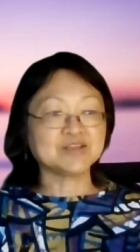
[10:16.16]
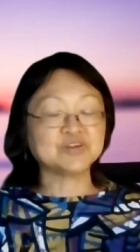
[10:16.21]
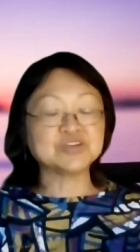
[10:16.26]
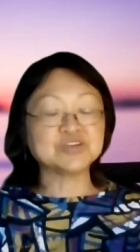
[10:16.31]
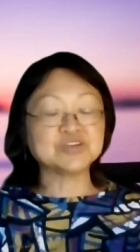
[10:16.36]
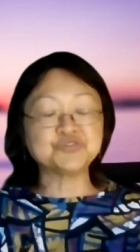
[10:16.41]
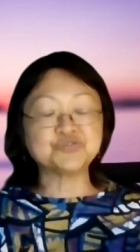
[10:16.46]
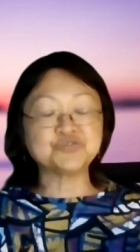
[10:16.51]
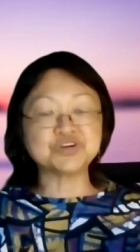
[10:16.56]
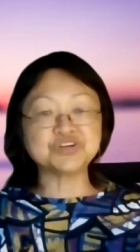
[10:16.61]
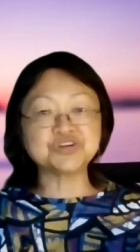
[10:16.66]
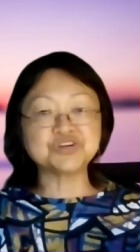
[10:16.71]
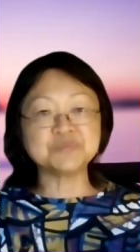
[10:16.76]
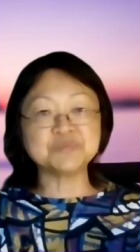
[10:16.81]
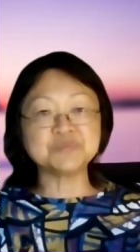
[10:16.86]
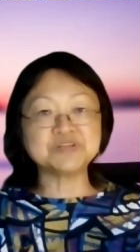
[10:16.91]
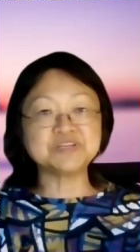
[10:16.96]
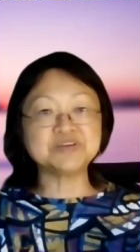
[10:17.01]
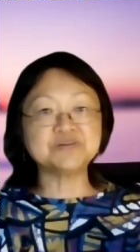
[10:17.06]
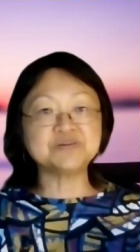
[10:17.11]
construction
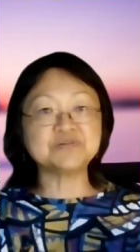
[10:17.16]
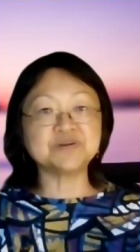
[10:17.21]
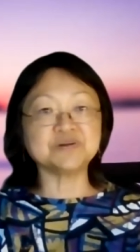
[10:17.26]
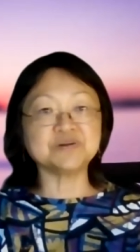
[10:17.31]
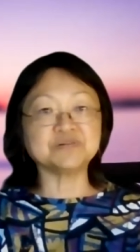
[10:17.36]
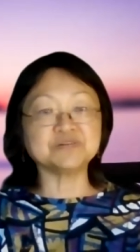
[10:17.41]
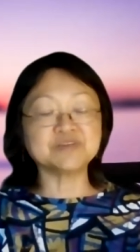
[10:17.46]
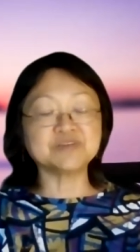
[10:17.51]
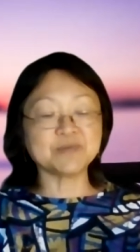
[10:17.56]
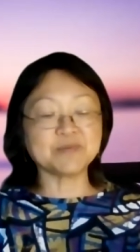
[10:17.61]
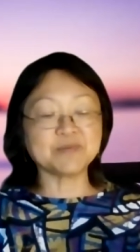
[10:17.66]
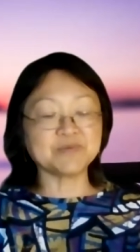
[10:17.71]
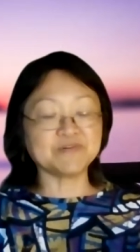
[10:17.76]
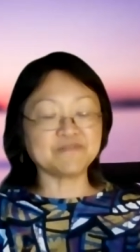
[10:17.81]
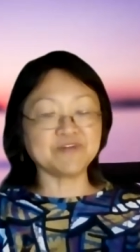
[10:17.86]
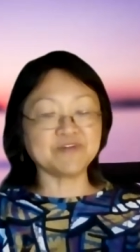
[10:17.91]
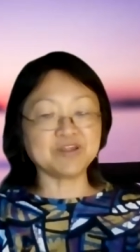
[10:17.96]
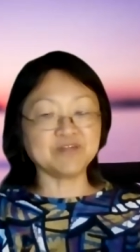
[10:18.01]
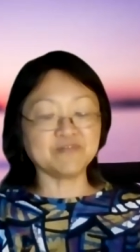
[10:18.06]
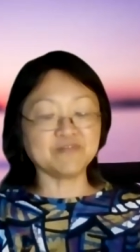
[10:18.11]
materials. I have a
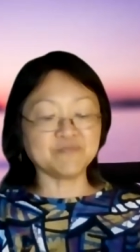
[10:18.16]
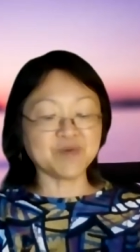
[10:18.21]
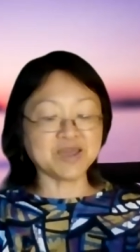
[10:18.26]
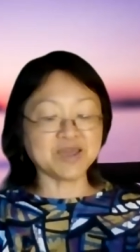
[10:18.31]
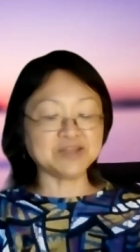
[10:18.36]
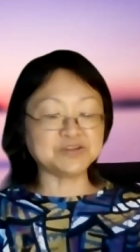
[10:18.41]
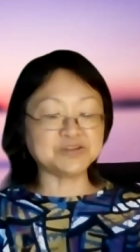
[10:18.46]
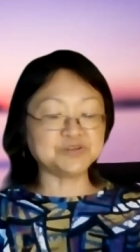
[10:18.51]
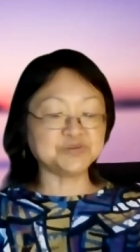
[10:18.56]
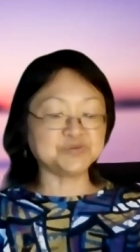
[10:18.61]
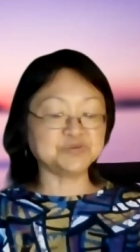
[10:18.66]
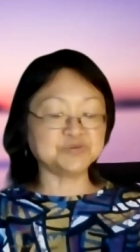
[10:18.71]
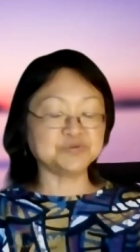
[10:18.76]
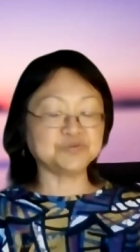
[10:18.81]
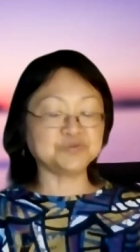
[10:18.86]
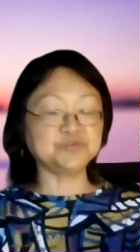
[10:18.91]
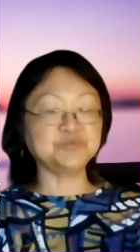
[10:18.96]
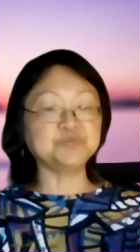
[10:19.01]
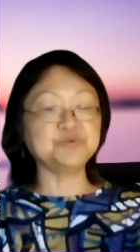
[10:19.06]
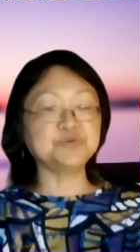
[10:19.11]
friend of mine to
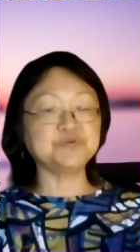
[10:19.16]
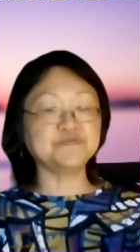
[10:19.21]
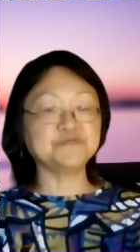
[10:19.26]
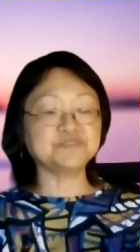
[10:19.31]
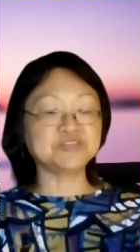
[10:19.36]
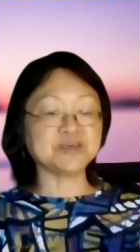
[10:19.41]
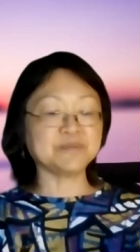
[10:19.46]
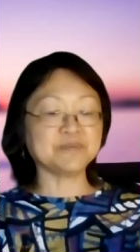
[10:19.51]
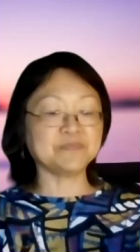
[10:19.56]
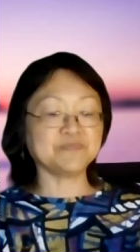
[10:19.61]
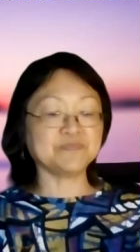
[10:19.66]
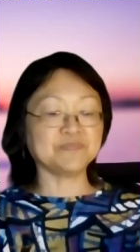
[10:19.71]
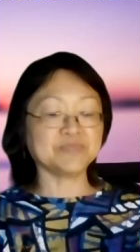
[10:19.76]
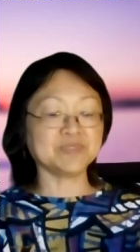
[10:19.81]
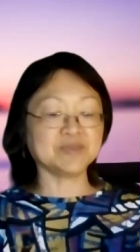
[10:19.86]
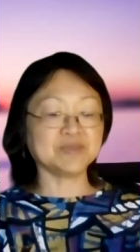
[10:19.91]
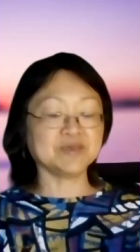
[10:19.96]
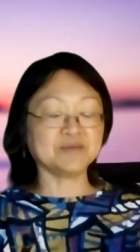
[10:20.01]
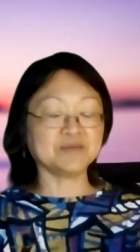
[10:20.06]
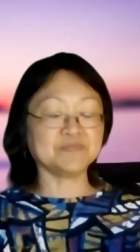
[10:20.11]
move some
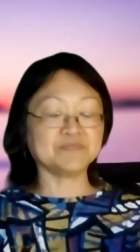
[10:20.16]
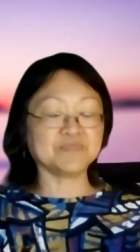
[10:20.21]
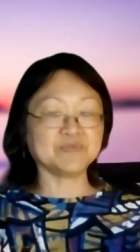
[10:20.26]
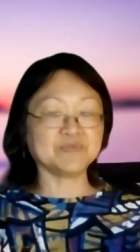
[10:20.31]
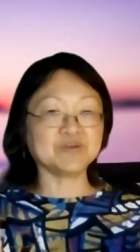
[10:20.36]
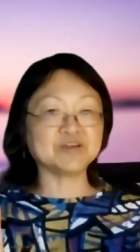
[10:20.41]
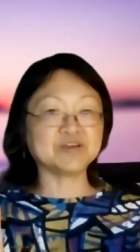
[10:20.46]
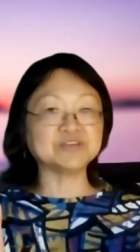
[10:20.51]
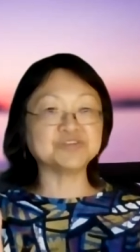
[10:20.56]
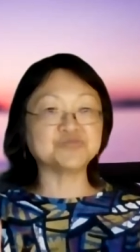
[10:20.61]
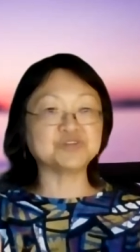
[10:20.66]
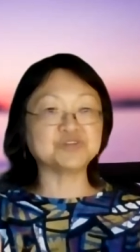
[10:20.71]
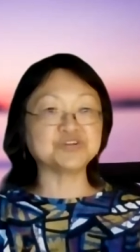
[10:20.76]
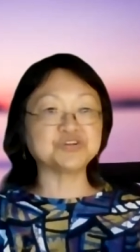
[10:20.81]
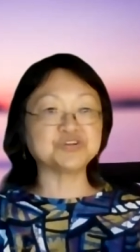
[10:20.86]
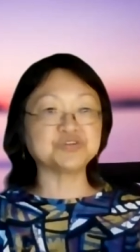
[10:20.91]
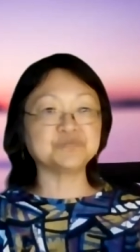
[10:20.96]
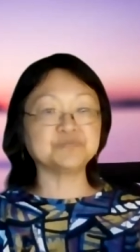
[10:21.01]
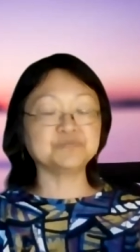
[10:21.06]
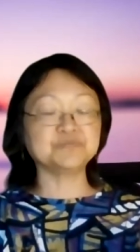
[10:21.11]

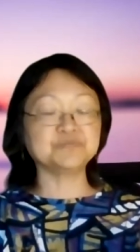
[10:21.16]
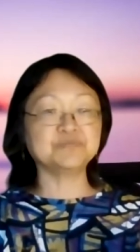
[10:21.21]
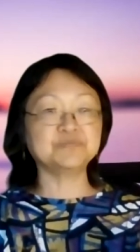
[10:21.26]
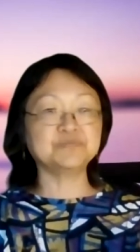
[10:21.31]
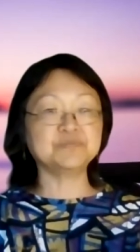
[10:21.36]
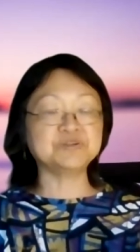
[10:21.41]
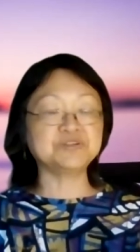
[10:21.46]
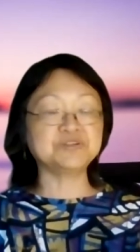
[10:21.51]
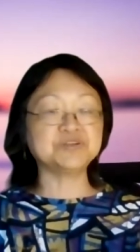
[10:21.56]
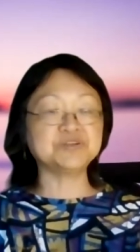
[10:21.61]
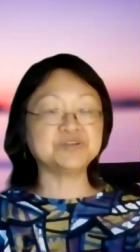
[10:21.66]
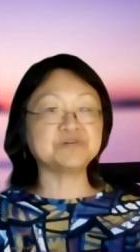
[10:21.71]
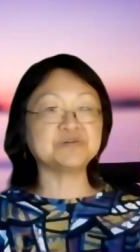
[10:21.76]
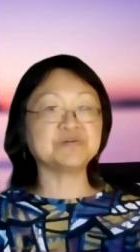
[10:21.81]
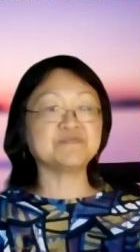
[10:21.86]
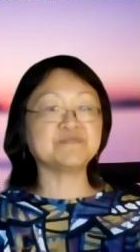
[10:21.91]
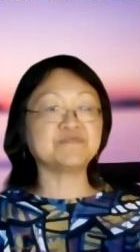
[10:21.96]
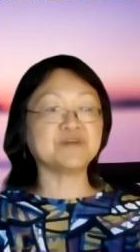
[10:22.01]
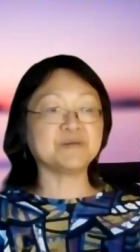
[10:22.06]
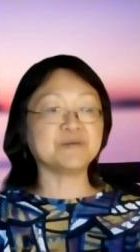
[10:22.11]
construction
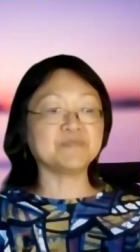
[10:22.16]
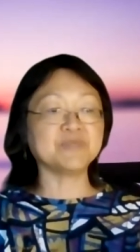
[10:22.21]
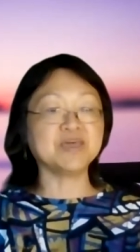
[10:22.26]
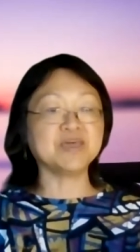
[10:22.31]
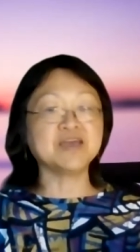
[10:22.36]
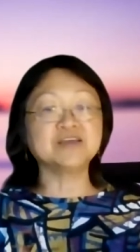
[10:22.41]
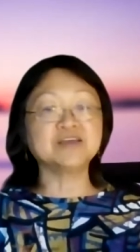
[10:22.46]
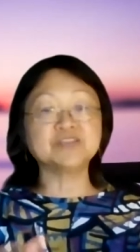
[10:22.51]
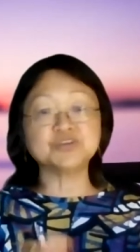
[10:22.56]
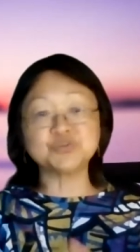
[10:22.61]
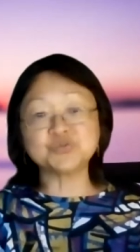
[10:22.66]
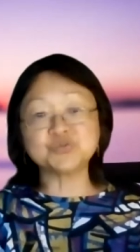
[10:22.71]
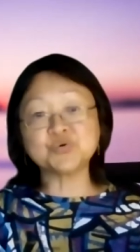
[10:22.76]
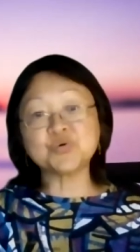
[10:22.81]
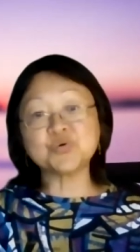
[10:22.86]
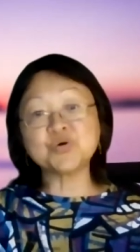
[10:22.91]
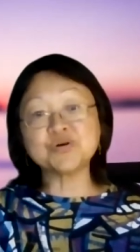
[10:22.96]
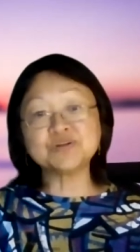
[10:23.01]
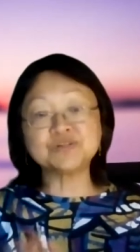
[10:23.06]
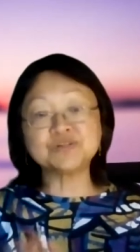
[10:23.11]
material from the
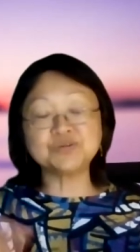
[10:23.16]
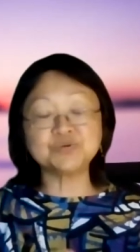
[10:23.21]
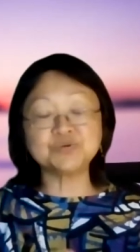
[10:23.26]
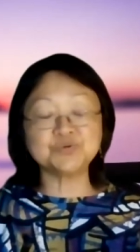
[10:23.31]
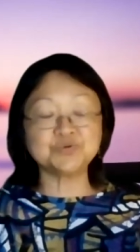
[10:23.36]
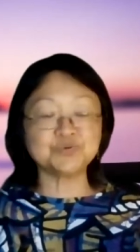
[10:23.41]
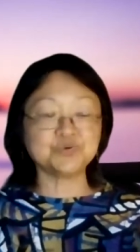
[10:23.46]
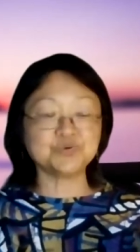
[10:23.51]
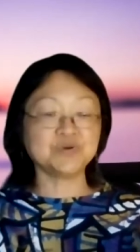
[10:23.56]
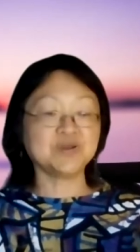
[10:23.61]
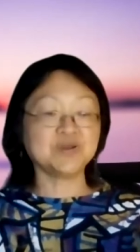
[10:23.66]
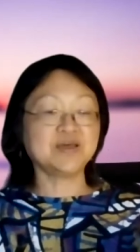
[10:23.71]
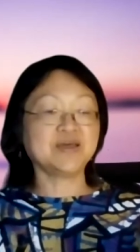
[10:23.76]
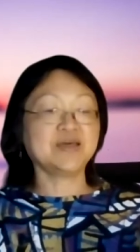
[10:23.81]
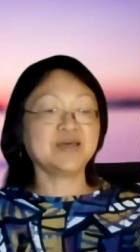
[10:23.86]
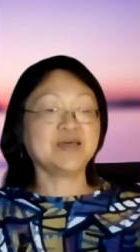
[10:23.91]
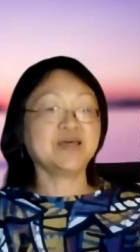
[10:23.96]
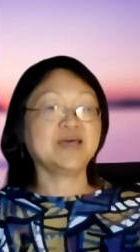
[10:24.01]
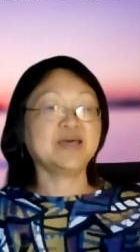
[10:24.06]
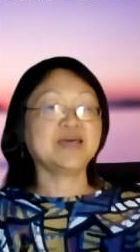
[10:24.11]
store to
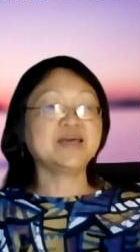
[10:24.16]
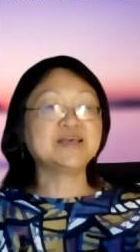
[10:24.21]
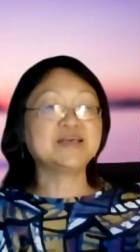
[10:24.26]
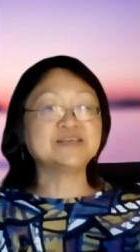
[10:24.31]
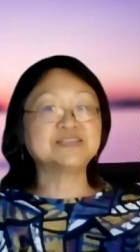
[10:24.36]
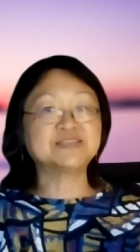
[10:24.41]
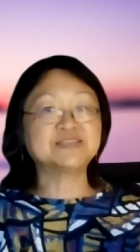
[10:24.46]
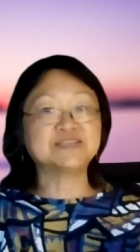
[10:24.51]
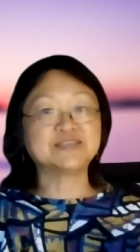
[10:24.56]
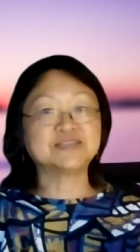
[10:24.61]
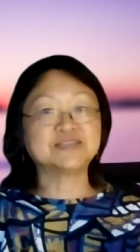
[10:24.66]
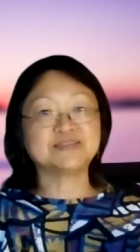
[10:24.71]
his